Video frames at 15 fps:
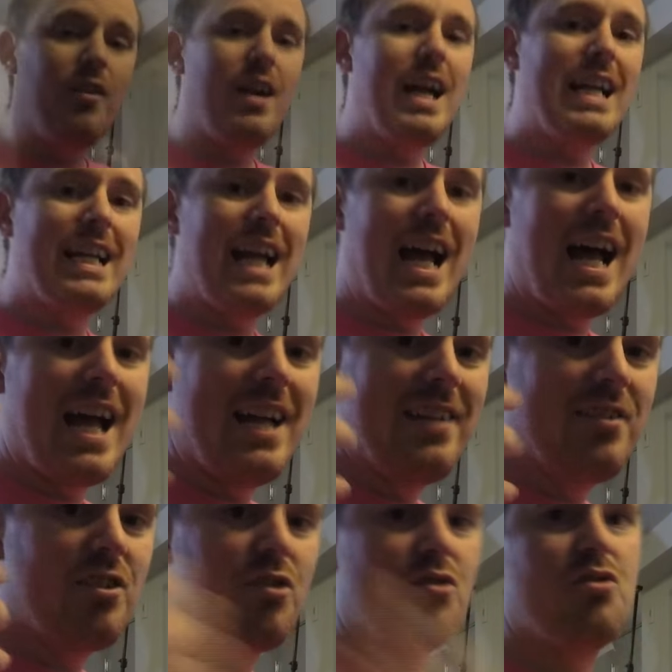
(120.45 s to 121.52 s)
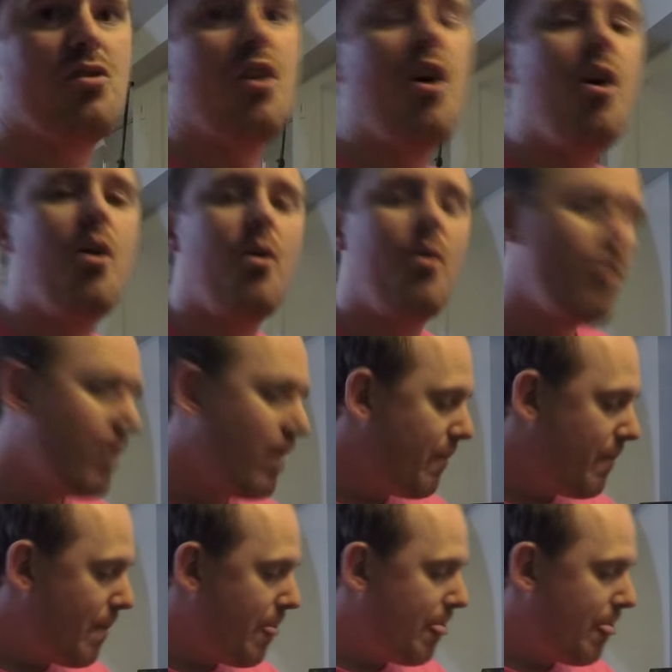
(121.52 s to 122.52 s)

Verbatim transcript: All right, guys, so